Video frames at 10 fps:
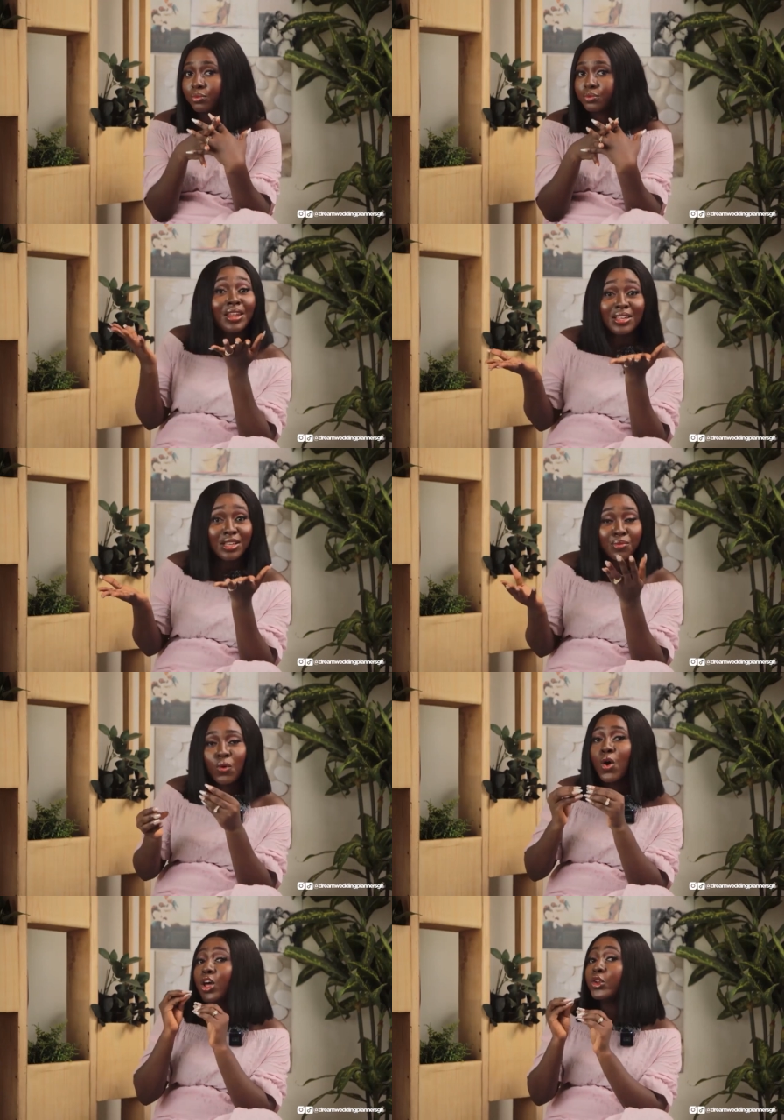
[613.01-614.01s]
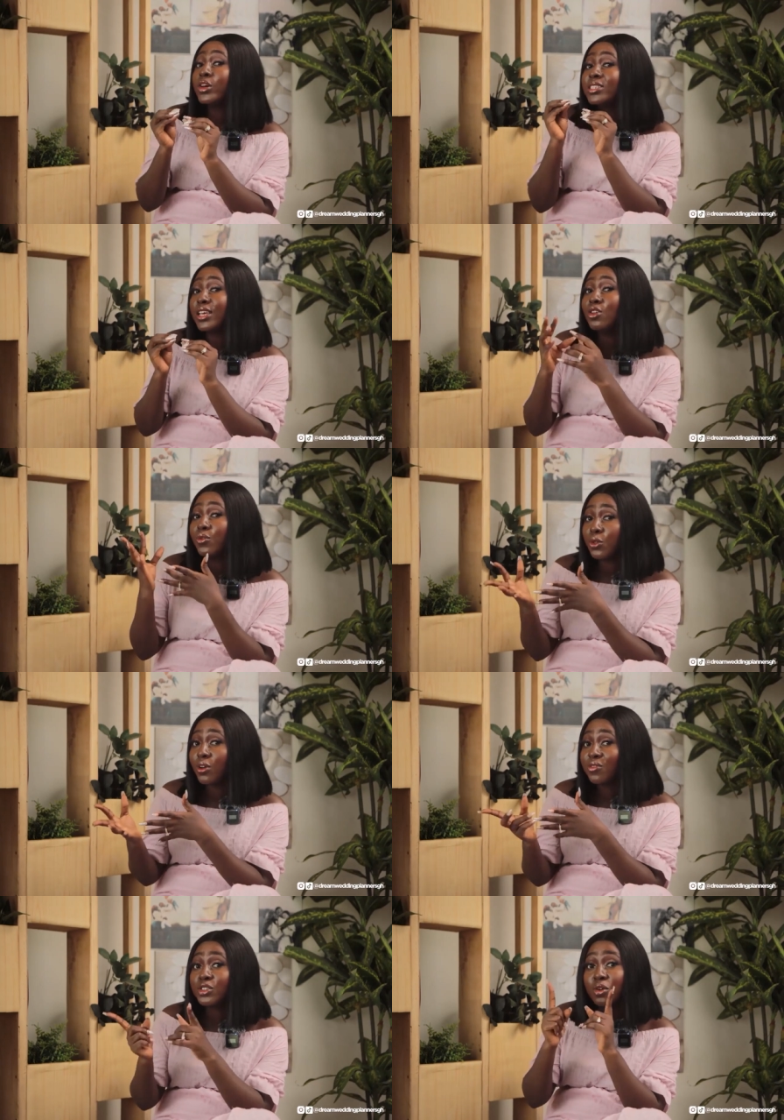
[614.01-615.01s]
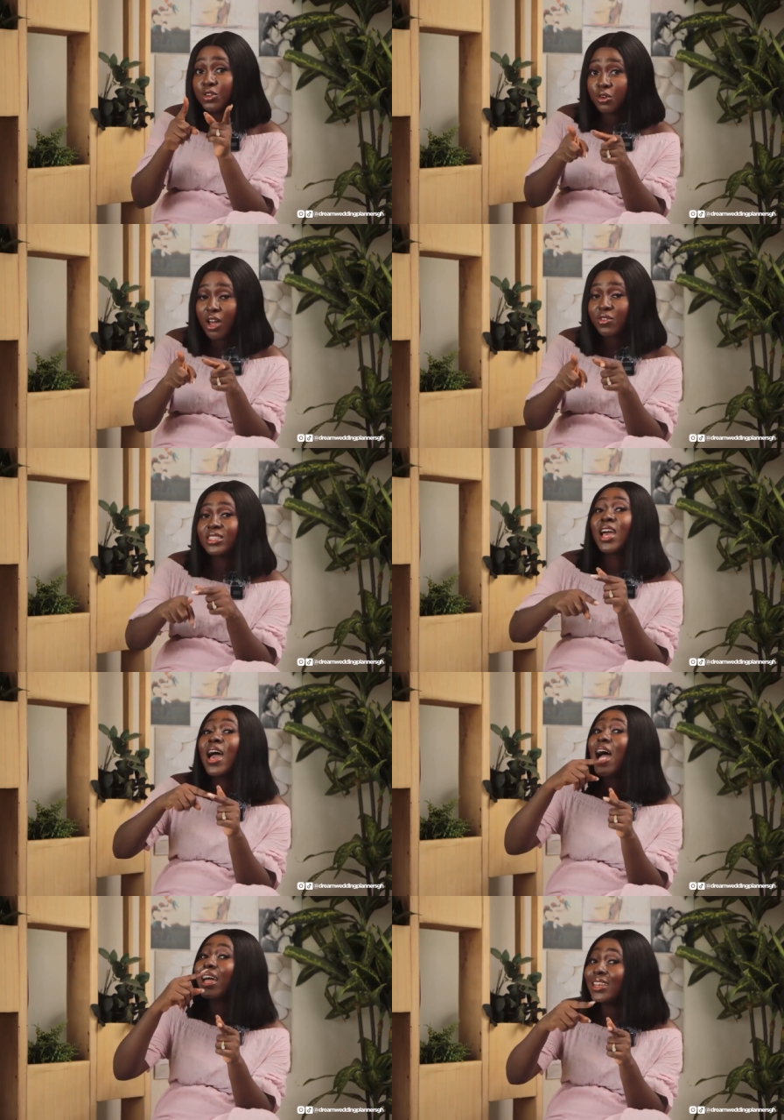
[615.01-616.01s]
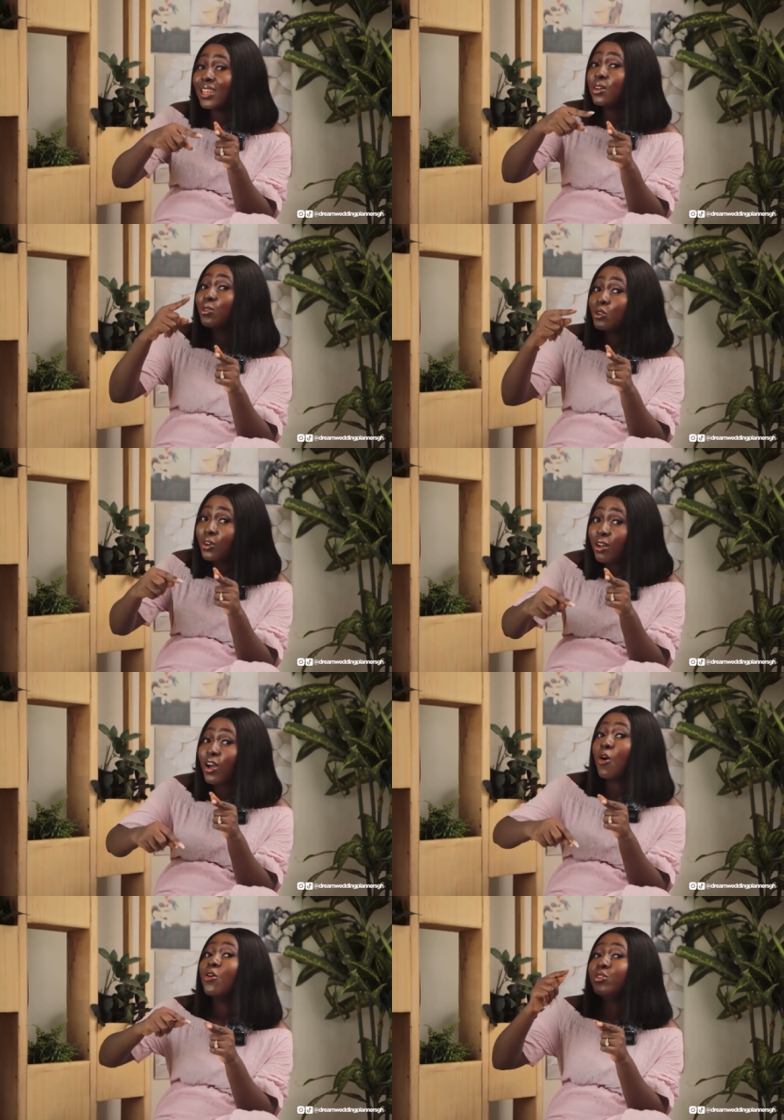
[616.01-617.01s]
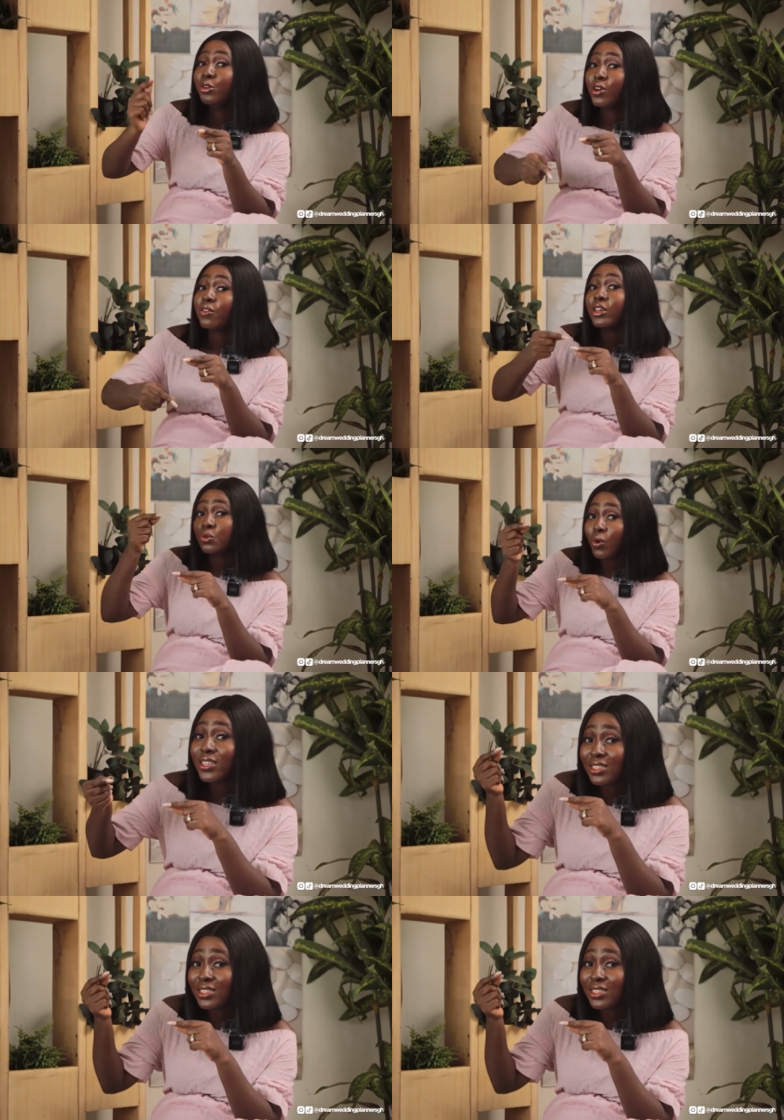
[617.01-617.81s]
Another example, don't send your photographers or videographers another photographer or videographer's work